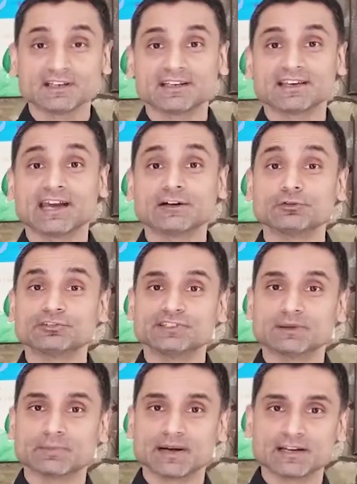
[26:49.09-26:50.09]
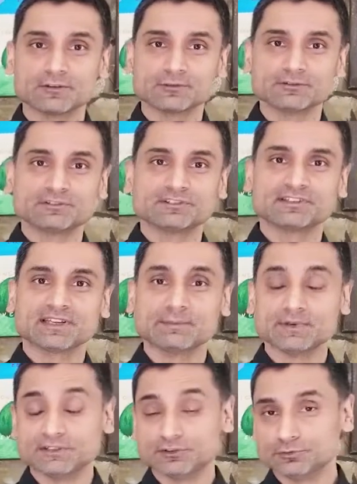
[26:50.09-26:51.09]
Candlestick patterns can be
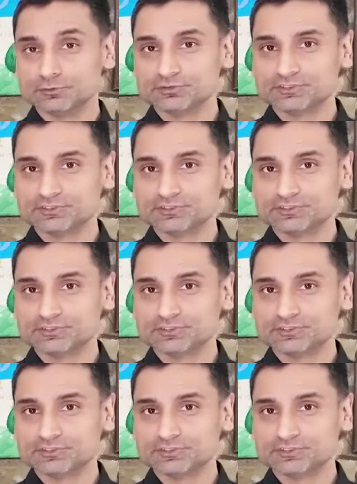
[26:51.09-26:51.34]
used